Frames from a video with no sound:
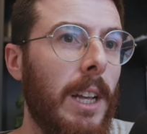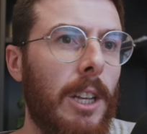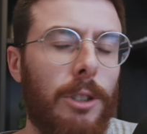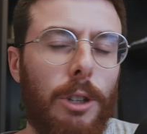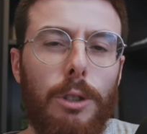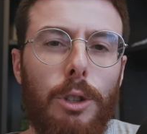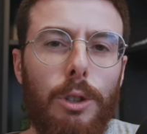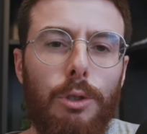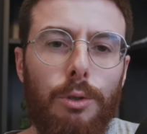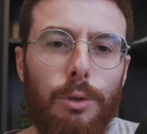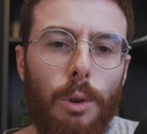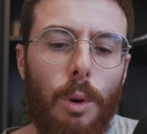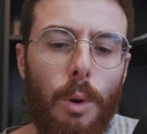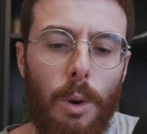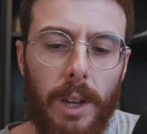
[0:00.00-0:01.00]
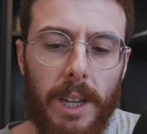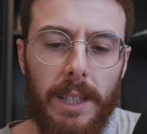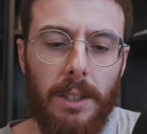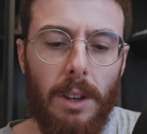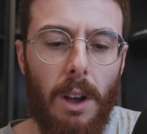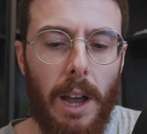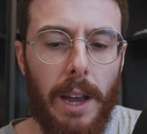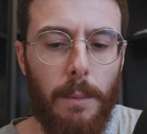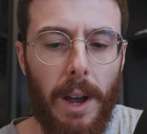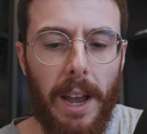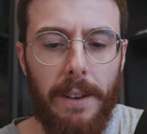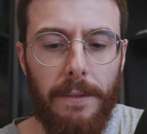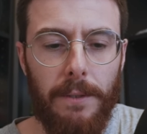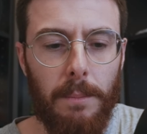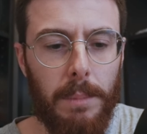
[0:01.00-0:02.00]
So to draw his eye
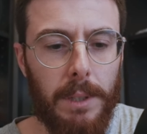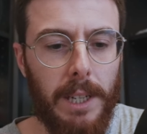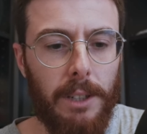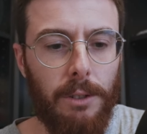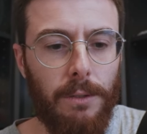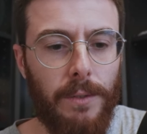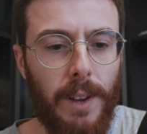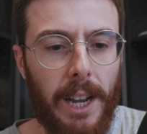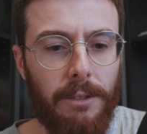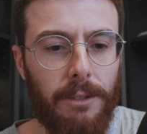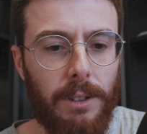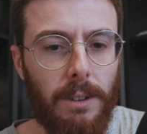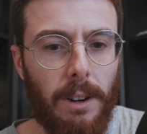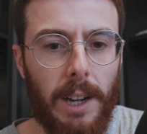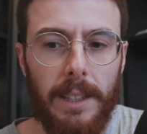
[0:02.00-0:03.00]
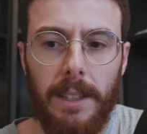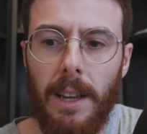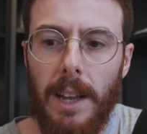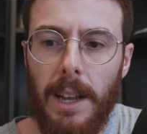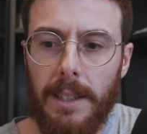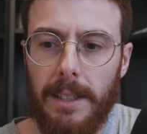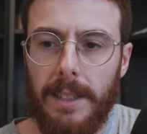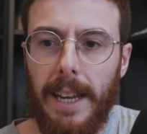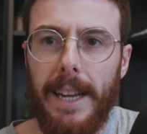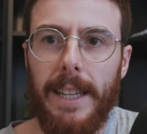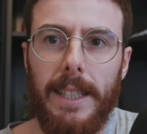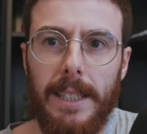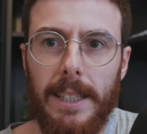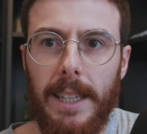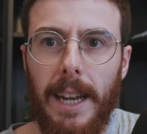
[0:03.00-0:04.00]
away from potential factory rides to take
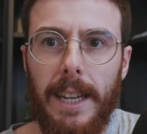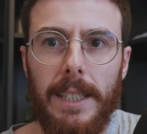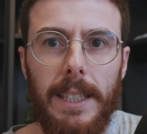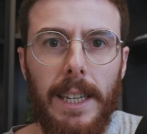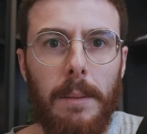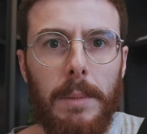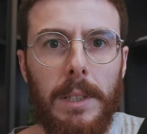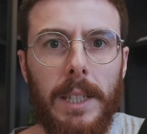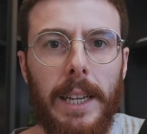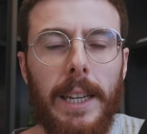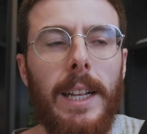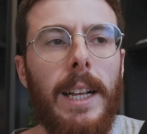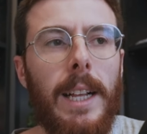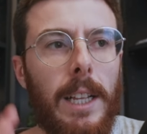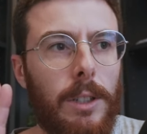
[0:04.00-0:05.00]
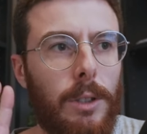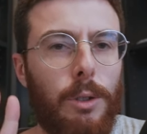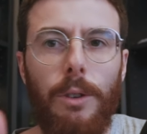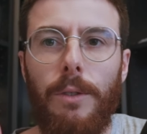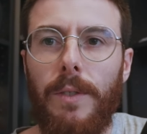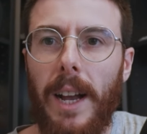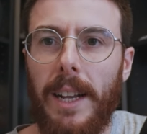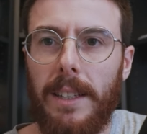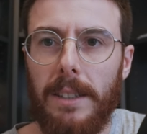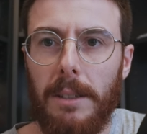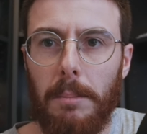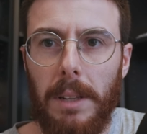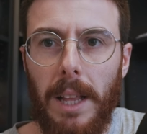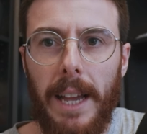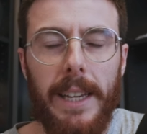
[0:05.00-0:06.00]
this KTM seat, there's two factors
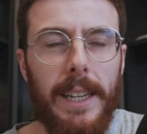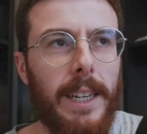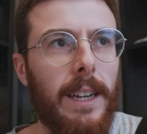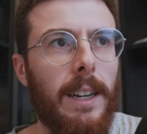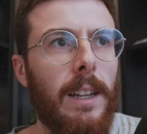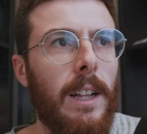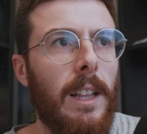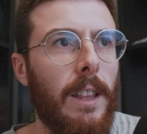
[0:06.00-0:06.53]
at play here.